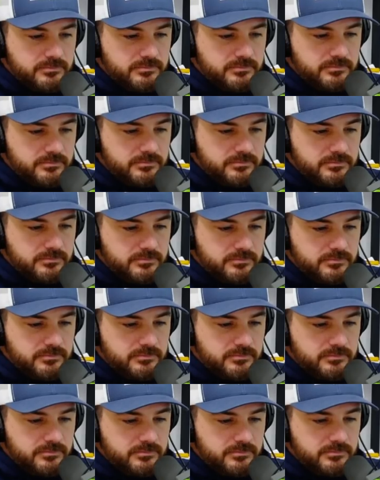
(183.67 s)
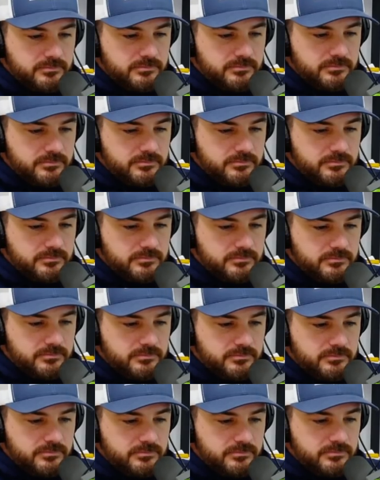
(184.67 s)

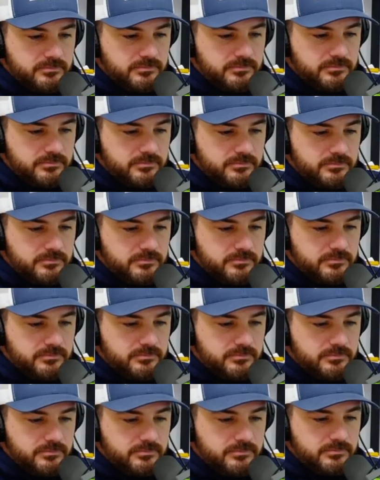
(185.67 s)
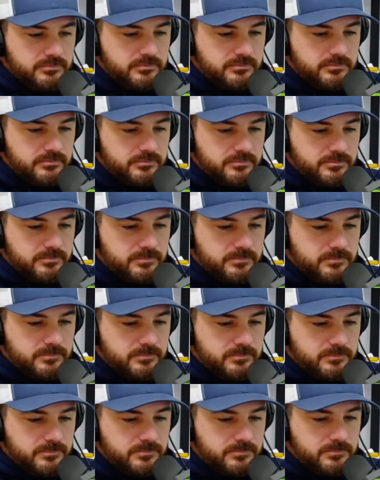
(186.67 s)

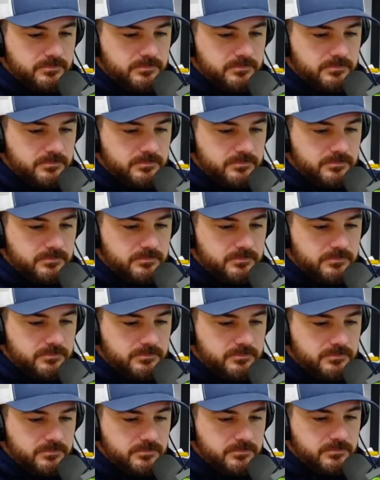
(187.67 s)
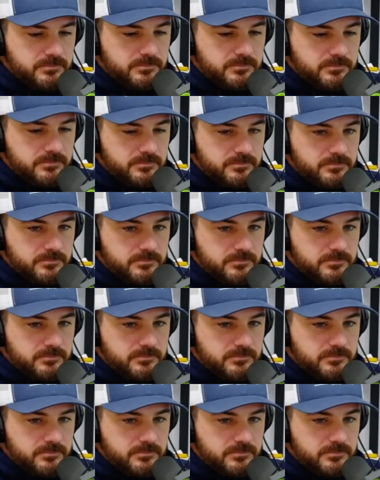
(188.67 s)
(silent)